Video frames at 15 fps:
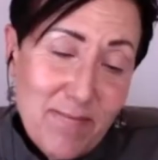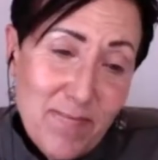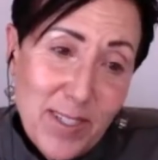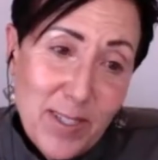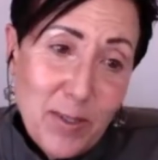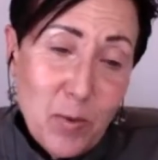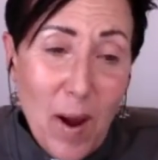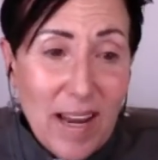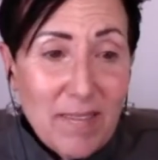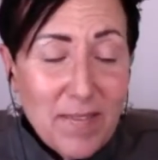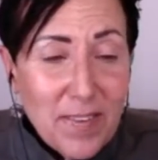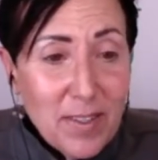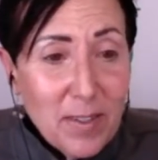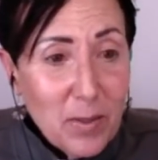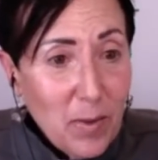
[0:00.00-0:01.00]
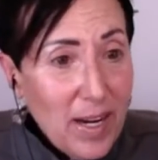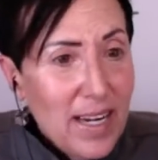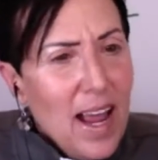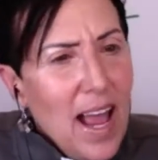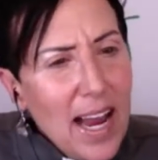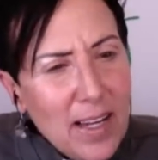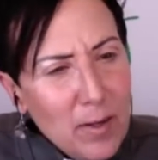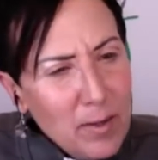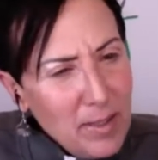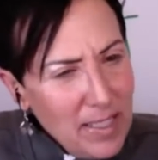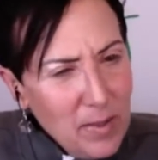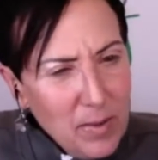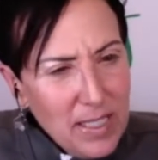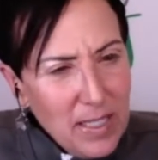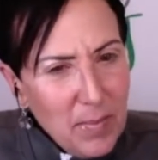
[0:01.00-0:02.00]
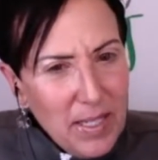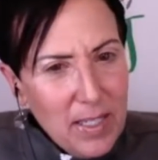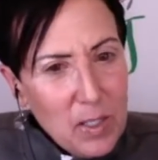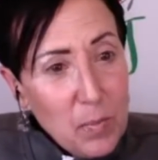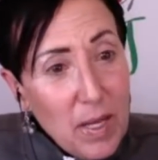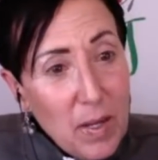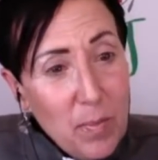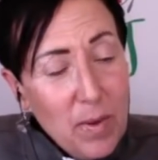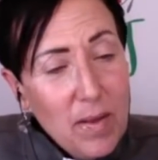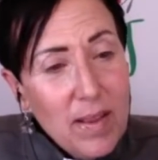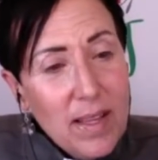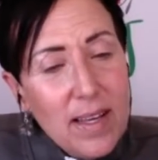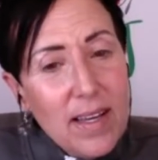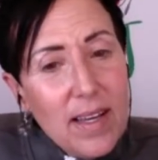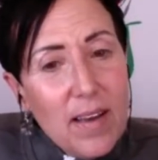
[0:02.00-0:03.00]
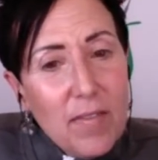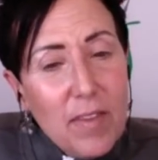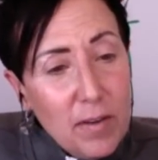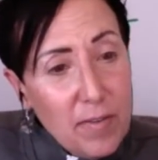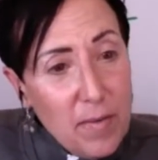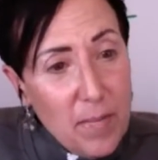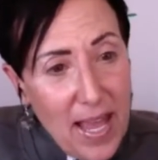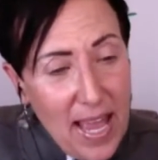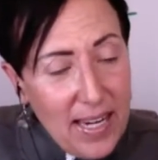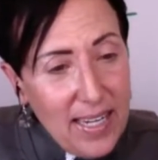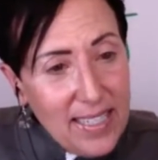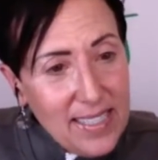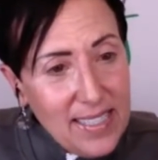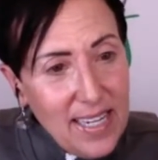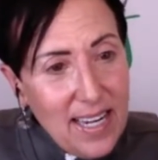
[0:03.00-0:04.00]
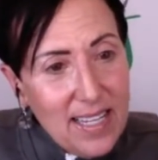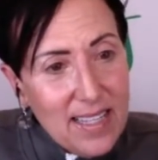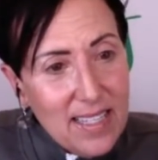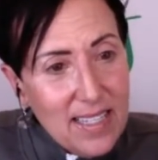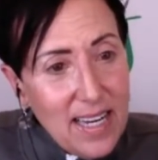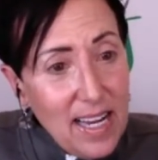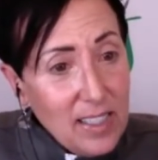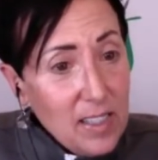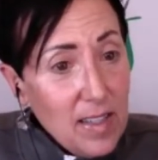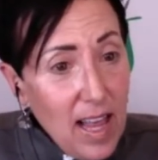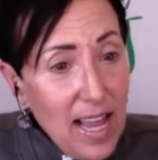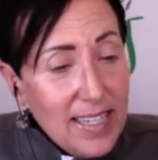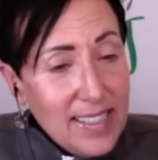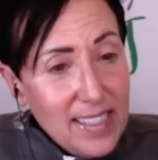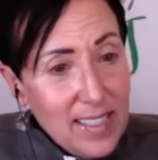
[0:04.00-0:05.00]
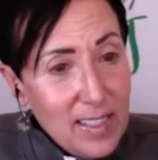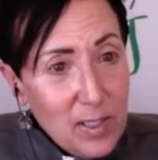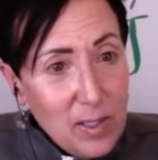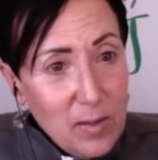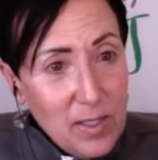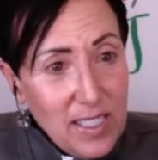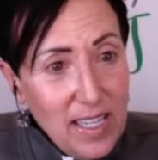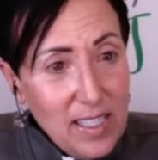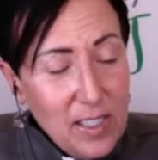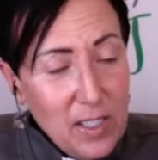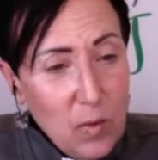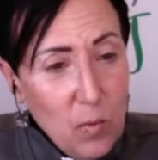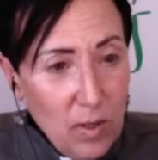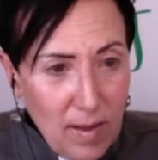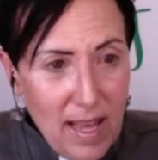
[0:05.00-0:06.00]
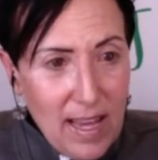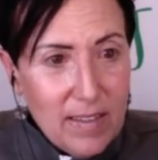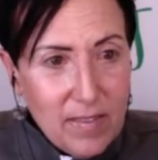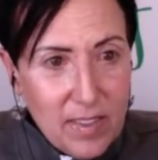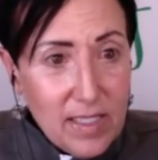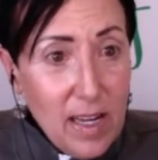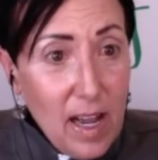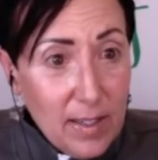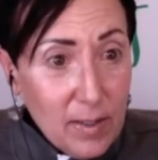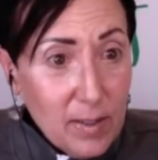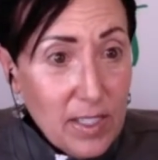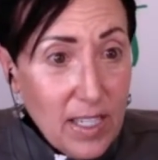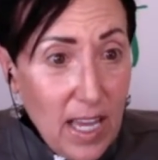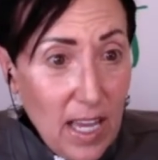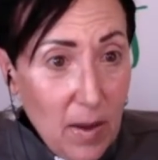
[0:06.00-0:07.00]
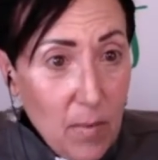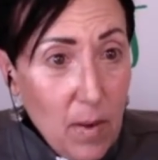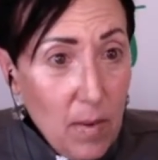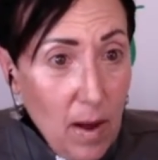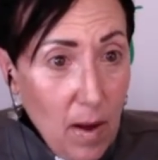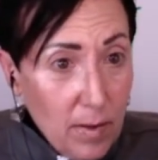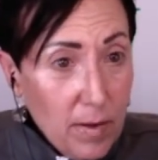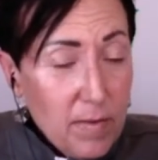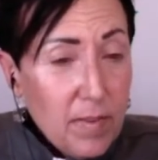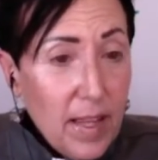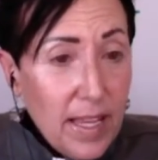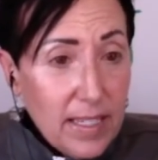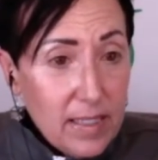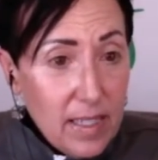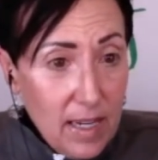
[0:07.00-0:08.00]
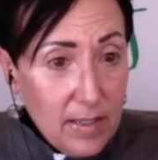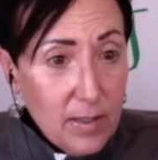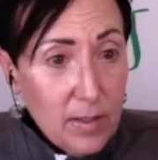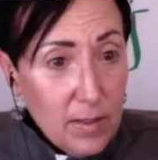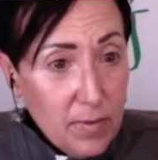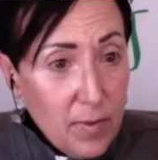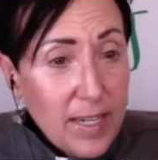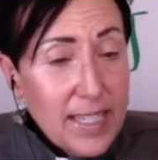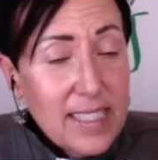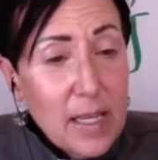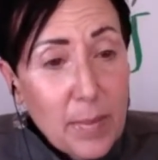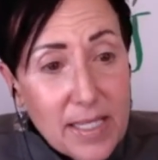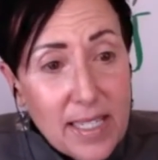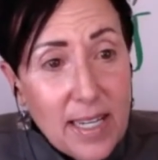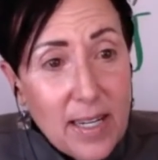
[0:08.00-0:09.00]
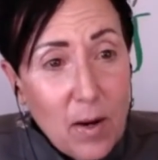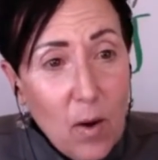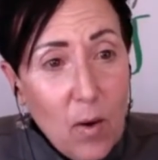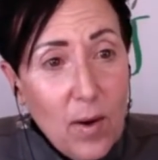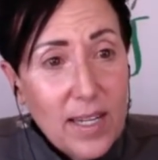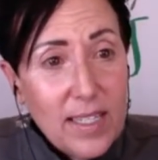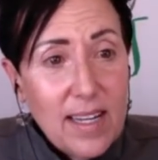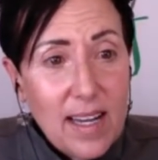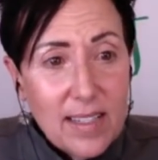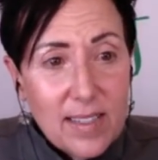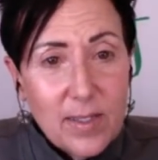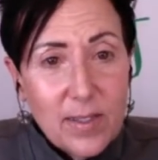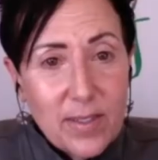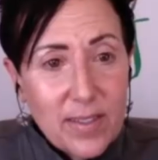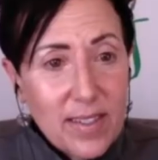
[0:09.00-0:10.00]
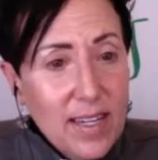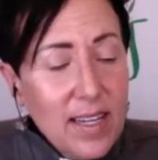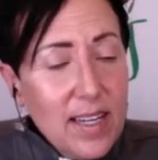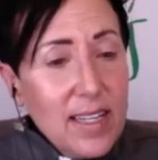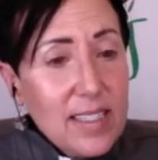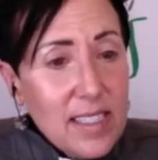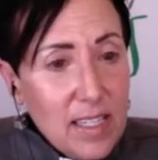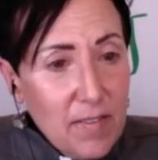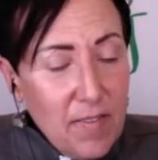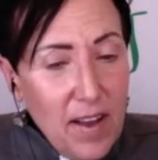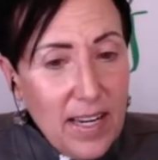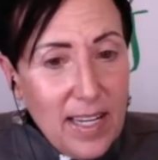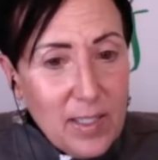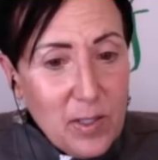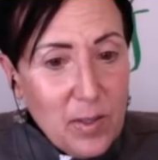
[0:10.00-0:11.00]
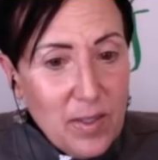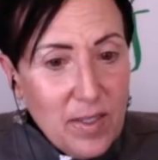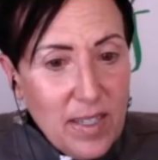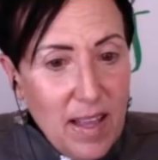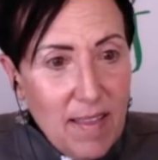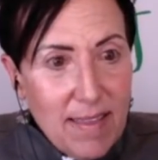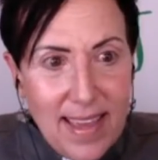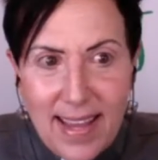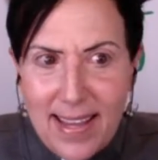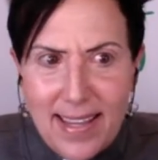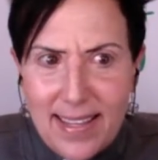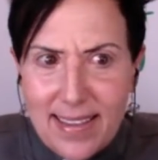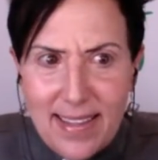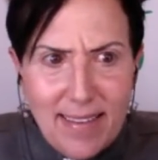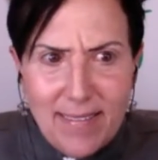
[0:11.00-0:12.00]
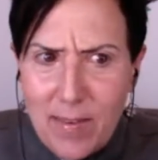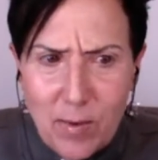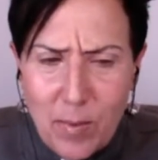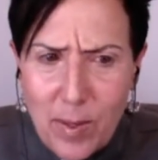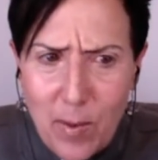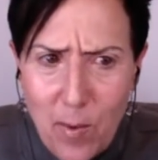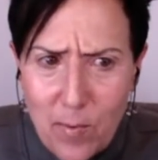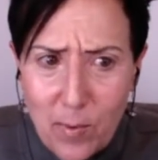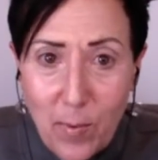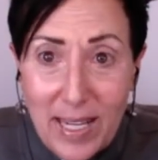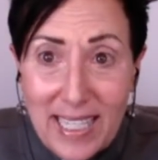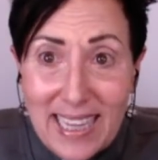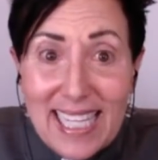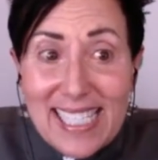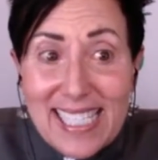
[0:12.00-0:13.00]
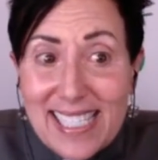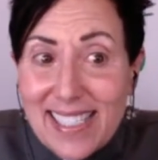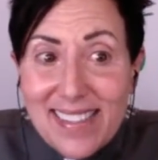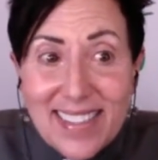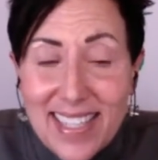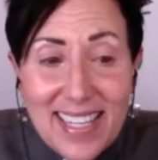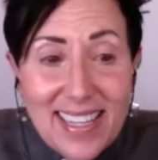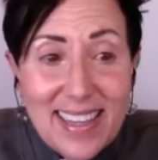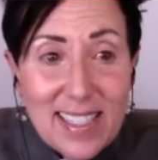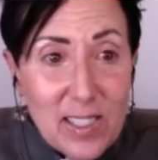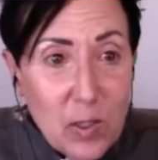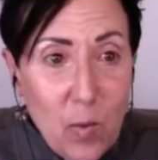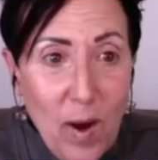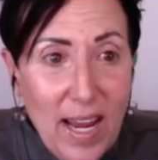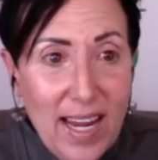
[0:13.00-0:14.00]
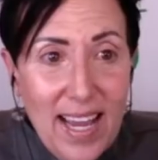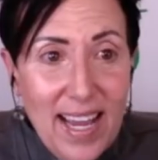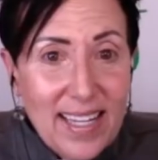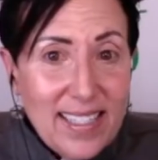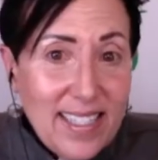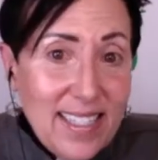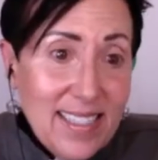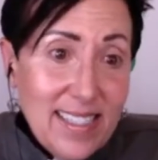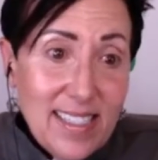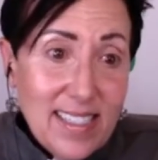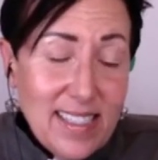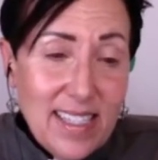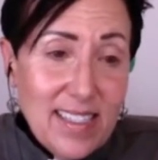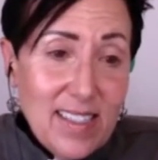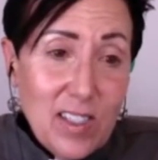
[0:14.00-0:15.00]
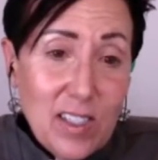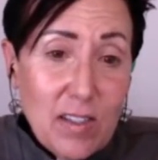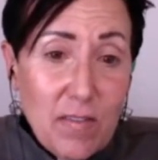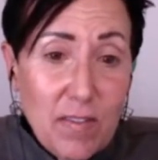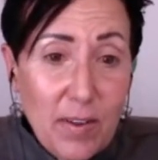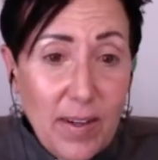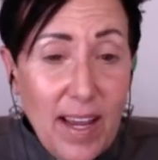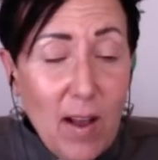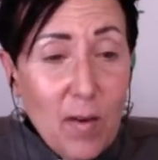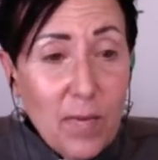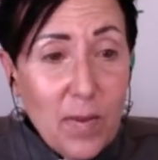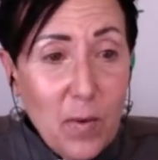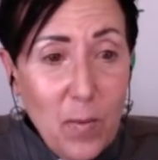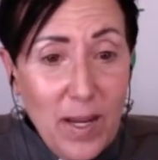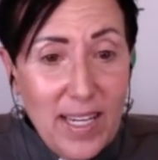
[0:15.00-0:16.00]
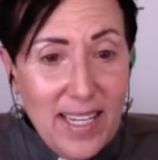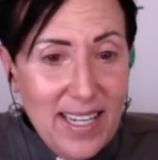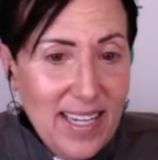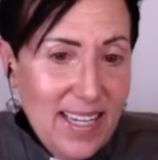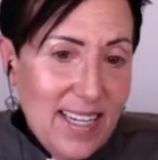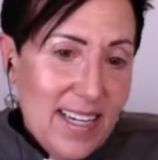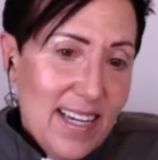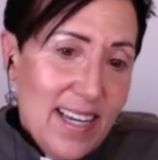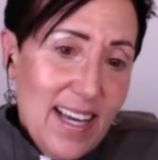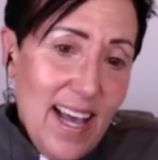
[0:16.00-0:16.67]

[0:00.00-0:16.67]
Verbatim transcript: lose weight, feel great. And you know, it's interesting because people that are from the NHA, the National Hygiene Association, where a lot of the doctors came out of, like Dr. Frank Sabatino and Dr. Stefan Esser, they've never been overweight. They still eat this way. And it's just a very healthy way to eat.